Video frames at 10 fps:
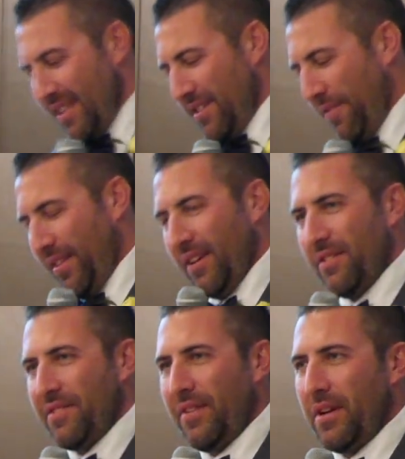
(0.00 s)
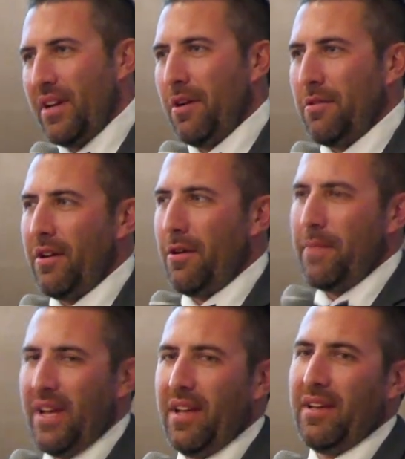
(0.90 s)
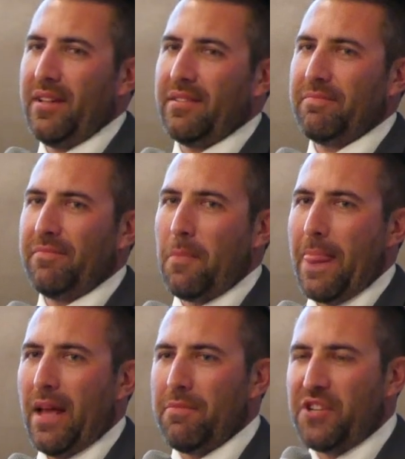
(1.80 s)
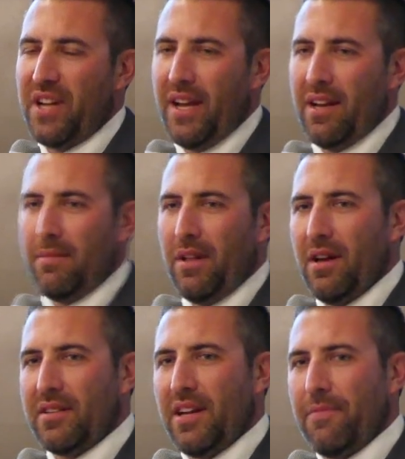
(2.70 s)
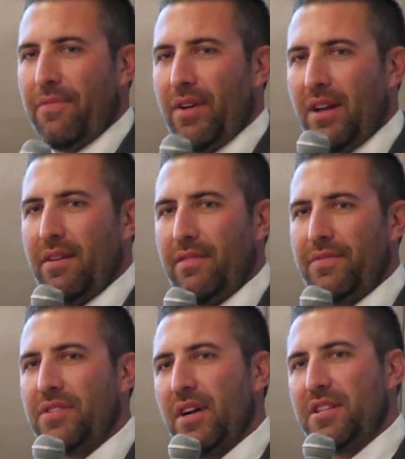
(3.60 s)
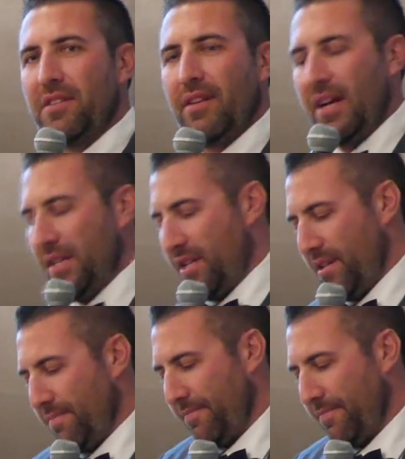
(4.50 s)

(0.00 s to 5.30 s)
So for those of you who don't know me, I'm Shane, I'm a longtime friend of Stretch and Rage.